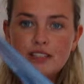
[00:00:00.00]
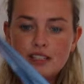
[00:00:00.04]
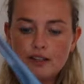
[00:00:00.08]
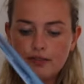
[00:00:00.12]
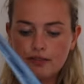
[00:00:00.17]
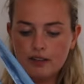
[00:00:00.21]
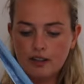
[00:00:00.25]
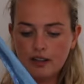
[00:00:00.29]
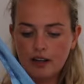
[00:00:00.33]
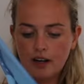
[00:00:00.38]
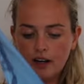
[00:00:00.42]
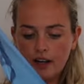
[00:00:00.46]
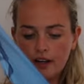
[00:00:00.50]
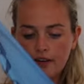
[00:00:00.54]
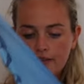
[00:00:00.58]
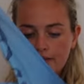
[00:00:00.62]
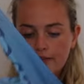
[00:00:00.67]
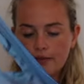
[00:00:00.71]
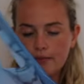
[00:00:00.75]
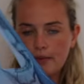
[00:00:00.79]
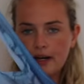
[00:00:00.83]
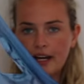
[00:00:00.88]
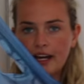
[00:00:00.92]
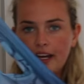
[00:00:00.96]
a different colour
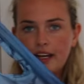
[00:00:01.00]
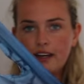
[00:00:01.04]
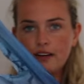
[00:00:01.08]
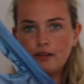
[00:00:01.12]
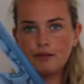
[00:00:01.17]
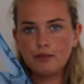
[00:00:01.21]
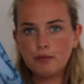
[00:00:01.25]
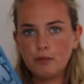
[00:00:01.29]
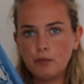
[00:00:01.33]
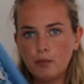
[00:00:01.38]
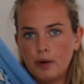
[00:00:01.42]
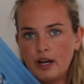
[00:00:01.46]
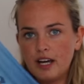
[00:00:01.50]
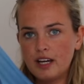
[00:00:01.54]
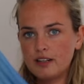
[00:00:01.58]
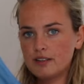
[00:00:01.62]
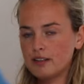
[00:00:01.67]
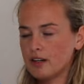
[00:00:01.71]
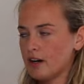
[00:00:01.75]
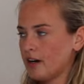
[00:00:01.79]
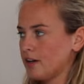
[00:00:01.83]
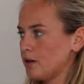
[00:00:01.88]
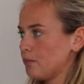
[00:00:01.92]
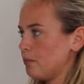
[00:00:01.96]
for me.
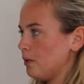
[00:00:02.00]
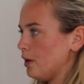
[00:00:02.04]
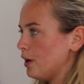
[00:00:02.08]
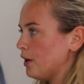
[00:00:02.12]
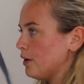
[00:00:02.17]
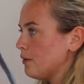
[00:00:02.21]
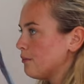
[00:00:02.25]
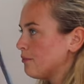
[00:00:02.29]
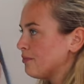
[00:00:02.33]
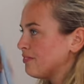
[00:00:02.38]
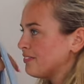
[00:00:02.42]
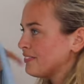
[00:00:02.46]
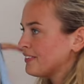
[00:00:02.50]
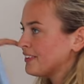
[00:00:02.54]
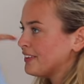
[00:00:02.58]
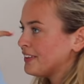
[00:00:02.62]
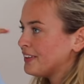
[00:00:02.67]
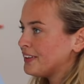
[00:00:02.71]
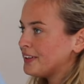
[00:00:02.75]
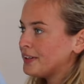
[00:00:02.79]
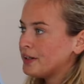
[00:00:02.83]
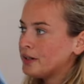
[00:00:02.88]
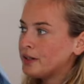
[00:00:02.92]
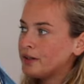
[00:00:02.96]
Weird kind of blue,
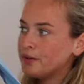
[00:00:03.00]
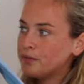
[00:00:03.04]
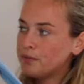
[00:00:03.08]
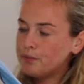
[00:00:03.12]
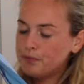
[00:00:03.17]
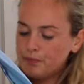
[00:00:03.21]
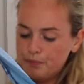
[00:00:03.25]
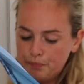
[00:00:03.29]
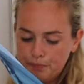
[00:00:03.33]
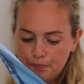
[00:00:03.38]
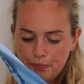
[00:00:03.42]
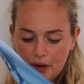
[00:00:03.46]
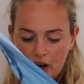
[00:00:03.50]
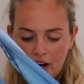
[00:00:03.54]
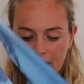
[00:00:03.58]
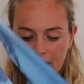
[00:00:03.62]
but